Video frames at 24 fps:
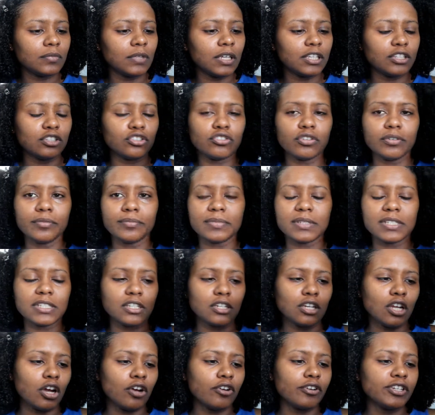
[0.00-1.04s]
in
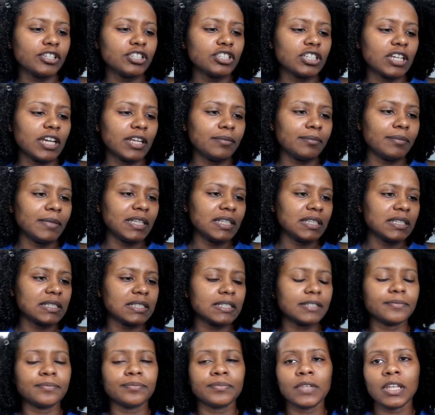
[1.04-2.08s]
crimson, orange and
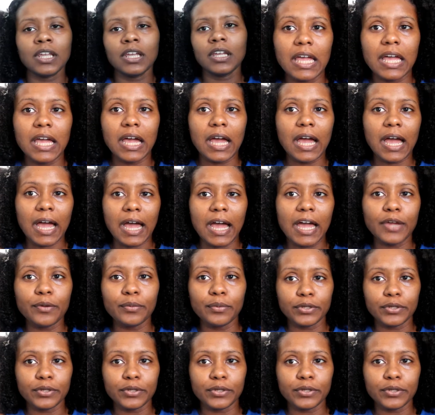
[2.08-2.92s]
mint. I